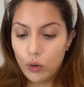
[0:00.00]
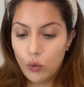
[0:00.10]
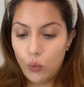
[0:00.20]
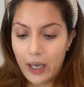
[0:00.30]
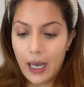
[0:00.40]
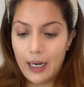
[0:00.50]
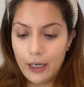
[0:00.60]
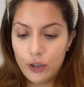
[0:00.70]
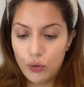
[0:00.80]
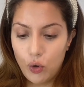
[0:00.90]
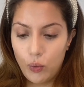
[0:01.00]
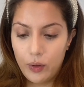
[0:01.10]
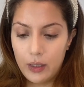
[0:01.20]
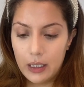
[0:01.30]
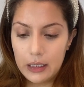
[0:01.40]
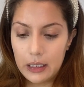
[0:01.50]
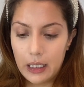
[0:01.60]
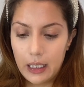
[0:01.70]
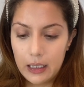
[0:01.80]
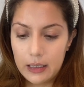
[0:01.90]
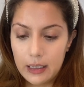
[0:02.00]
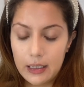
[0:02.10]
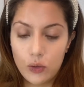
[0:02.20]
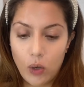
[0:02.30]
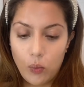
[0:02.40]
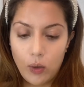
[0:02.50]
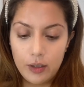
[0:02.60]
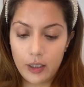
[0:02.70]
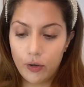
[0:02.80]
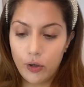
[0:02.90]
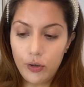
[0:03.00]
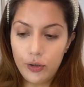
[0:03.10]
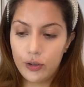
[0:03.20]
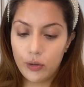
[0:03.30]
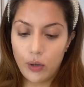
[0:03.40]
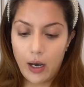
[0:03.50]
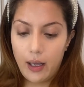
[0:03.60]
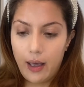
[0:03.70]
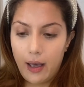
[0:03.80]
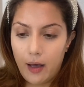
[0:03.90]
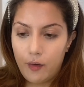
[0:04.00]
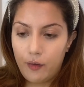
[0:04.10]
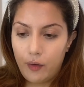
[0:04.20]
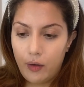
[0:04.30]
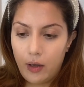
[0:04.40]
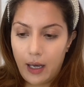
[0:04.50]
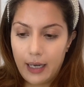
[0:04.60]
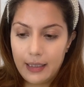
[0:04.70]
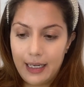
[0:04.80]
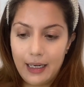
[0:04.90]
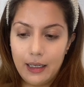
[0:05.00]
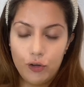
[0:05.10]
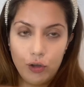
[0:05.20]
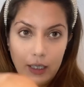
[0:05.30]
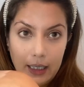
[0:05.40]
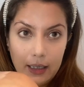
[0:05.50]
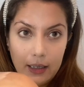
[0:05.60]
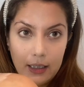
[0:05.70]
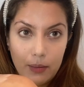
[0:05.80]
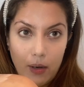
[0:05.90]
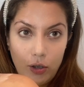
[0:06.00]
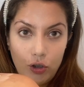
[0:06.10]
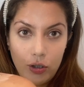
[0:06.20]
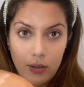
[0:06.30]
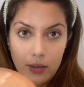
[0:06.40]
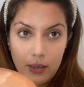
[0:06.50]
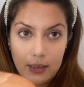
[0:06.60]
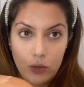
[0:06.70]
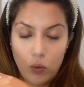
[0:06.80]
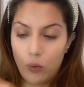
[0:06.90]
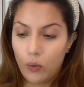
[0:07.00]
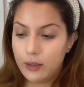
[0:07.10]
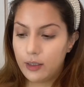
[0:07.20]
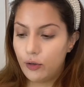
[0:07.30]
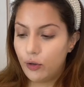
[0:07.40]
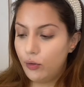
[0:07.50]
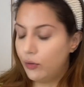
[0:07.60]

the way I like to go with this is 110. So I take literally this much. This is 110.